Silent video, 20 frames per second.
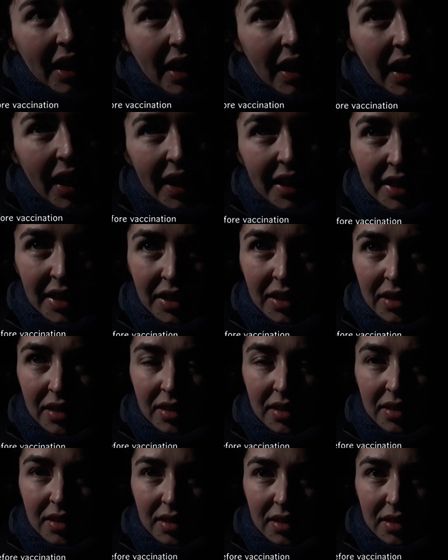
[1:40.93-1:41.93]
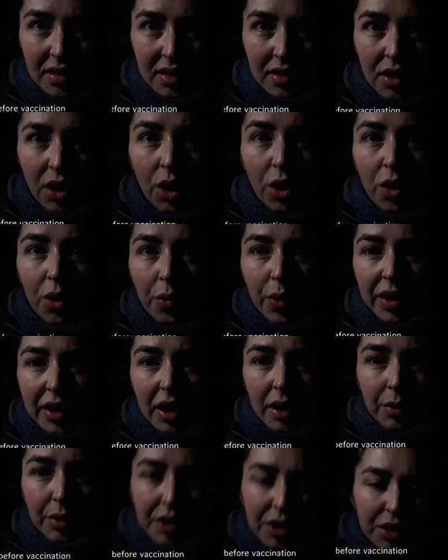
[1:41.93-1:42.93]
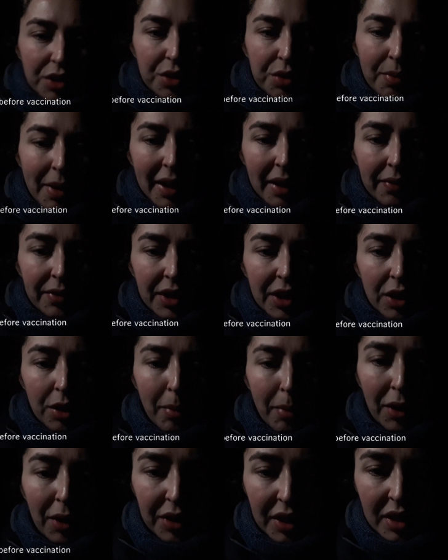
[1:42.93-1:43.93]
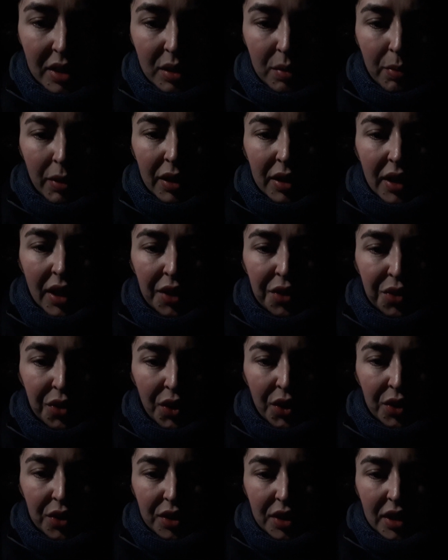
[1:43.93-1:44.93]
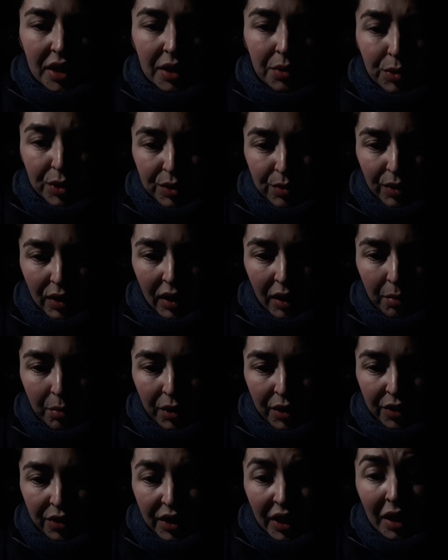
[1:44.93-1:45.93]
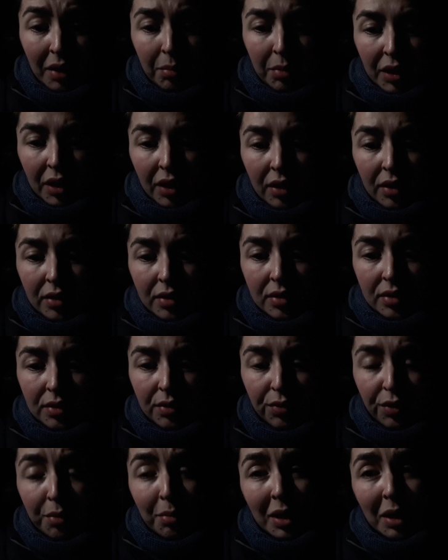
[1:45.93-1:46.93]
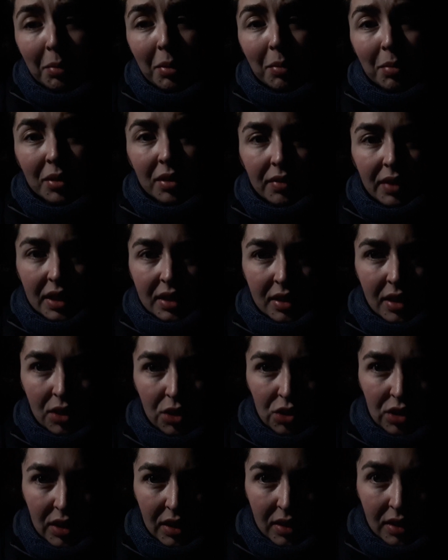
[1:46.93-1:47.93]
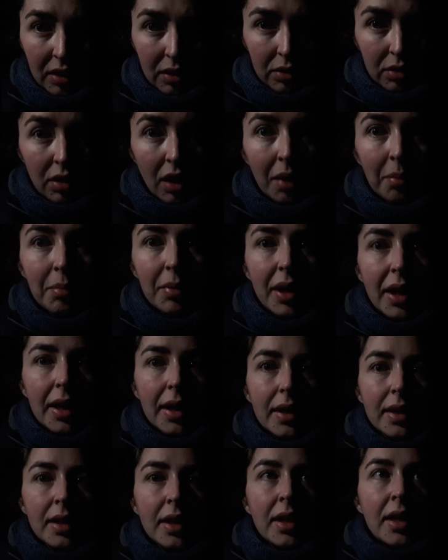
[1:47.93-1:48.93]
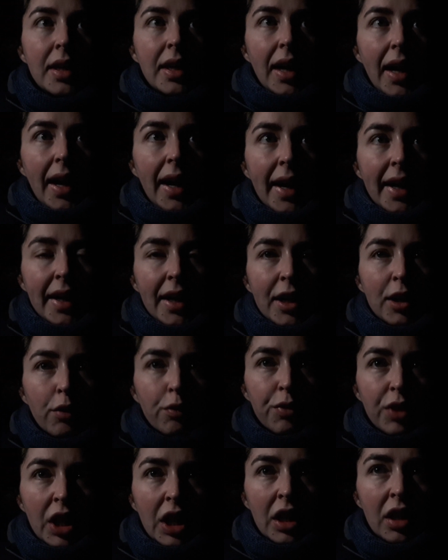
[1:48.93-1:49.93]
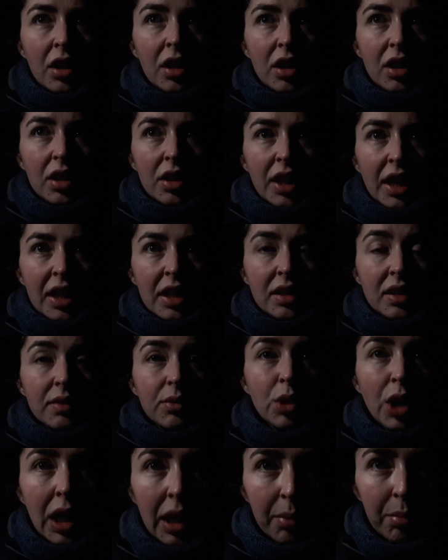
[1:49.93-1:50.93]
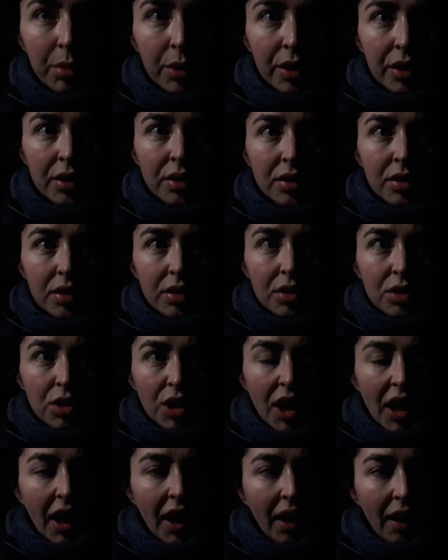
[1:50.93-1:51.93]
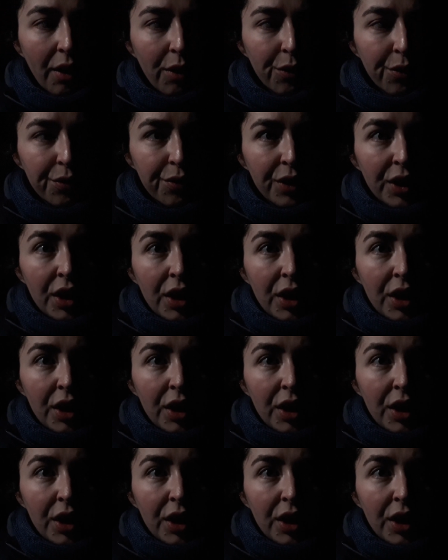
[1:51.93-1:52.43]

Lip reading: I didn't know whether I wanted to make a video about this, but I thought it was a really important thing because for many people the vaccinations are still to come, and I kind of think that it's really important to have